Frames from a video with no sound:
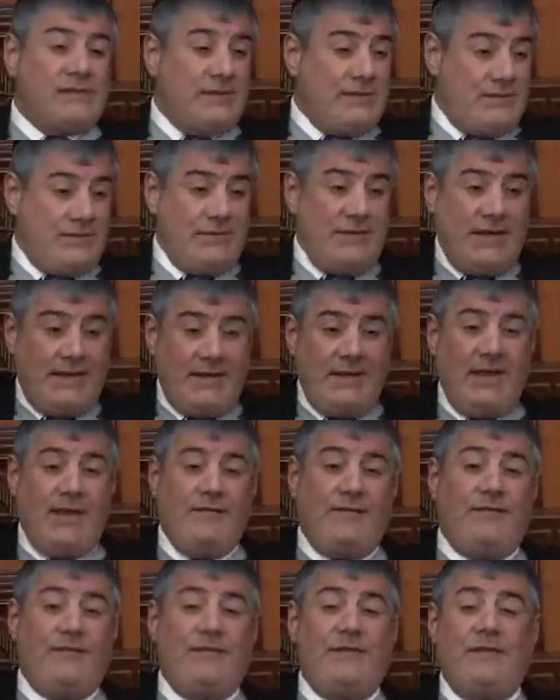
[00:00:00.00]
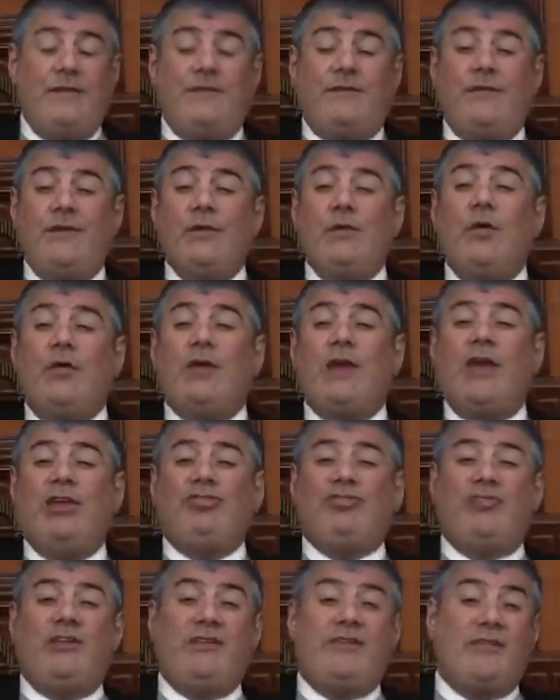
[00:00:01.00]
And today they have a few
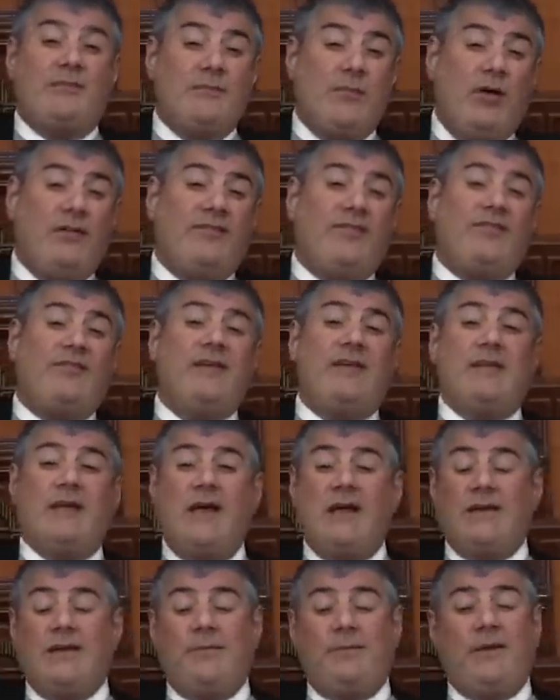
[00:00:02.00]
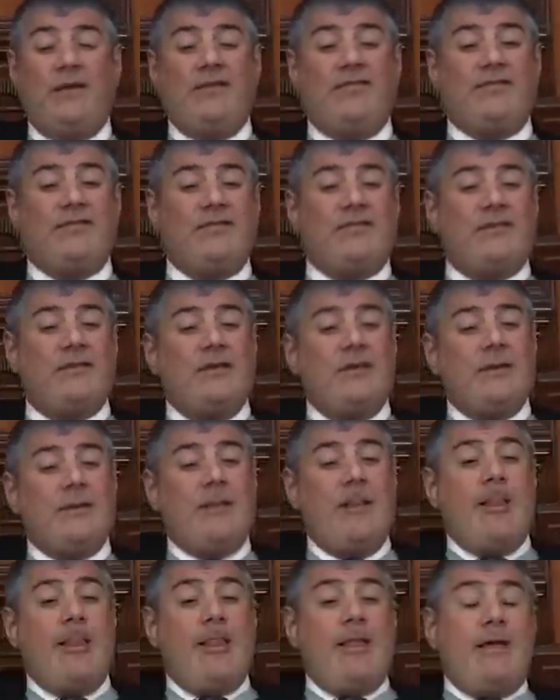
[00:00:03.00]
locations in Monsey and other places.
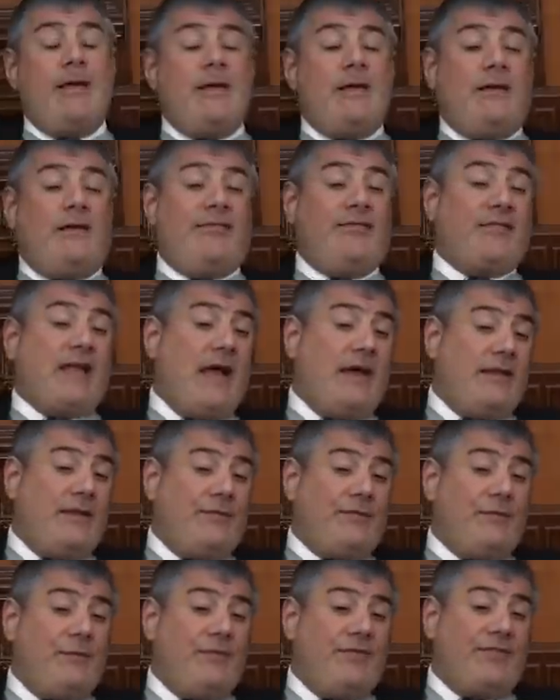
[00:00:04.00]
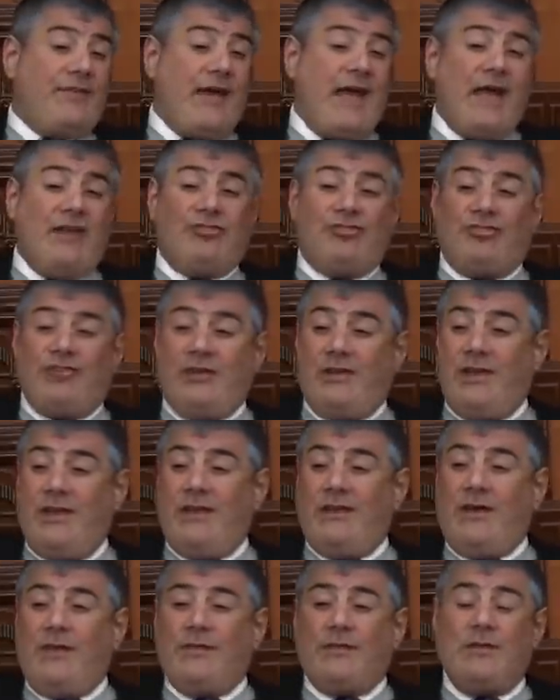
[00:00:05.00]
Started from scratch,
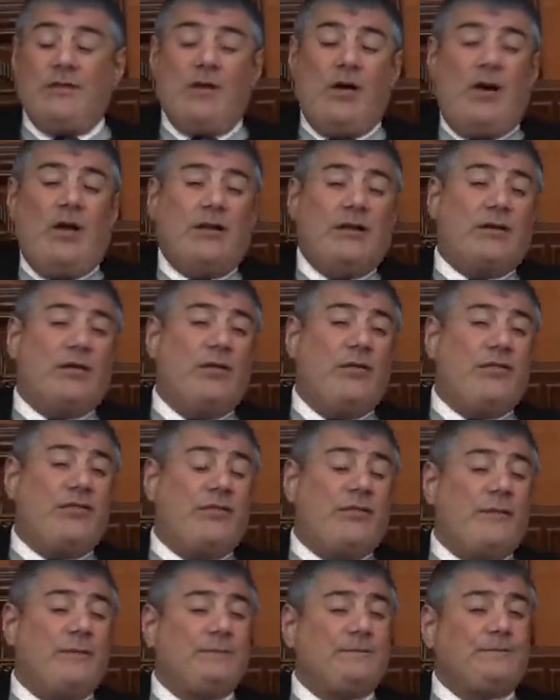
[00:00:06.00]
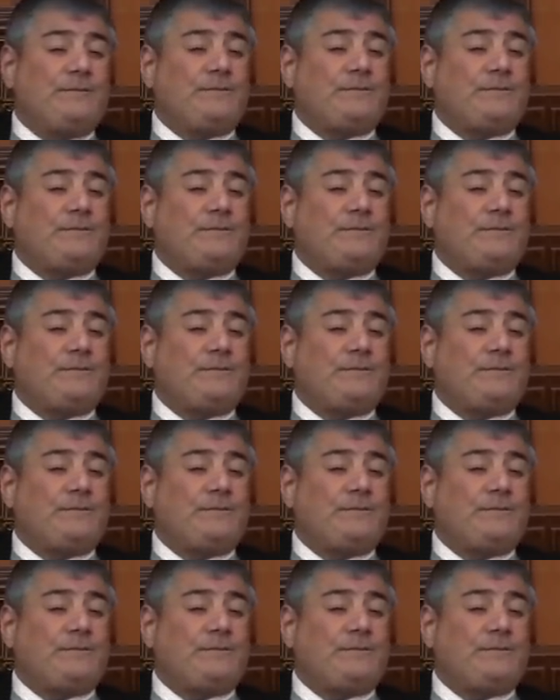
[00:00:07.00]
again, after the Holocaust.